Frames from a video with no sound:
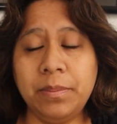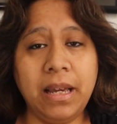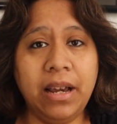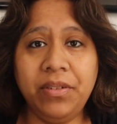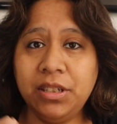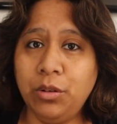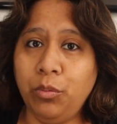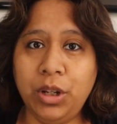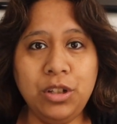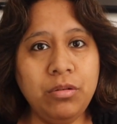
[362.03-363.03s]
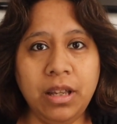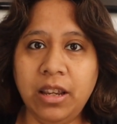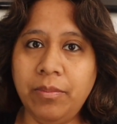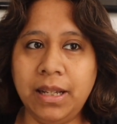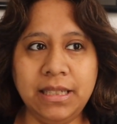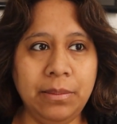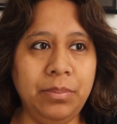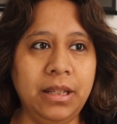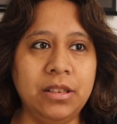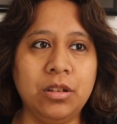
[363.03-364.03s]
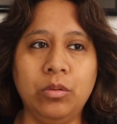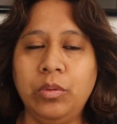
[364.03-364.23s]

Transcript: I'm not having to redo any of my templates or